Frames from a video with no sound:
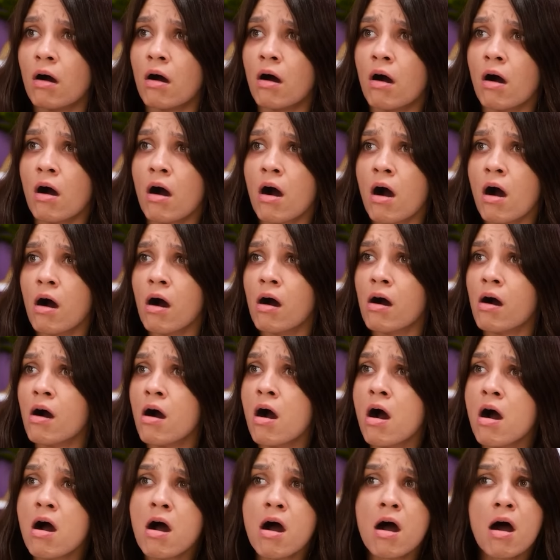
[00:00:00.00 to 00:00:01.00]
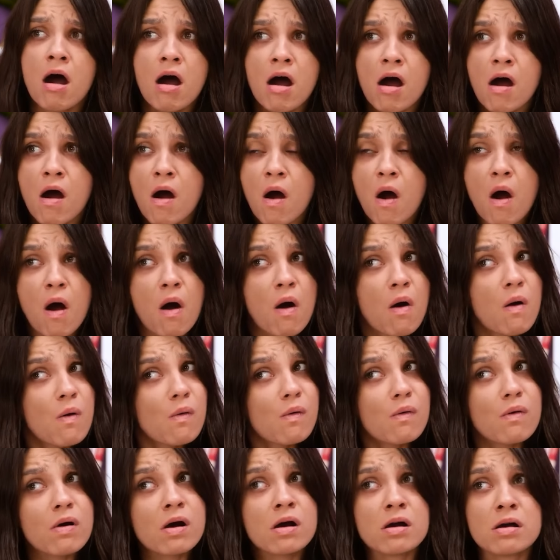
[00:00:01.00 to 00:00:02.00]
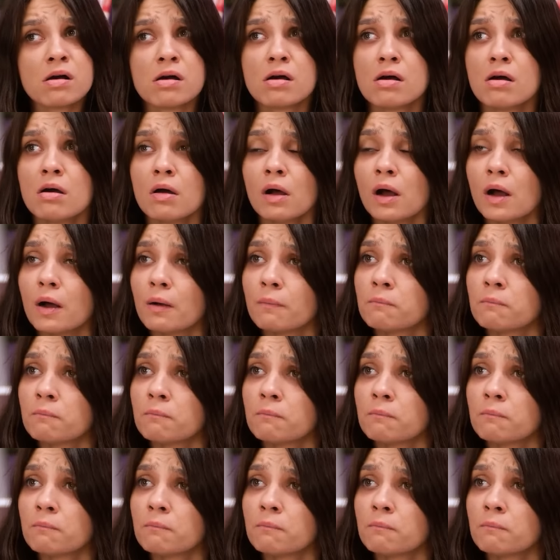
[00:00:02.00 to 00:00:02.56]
Rich people get away with everything!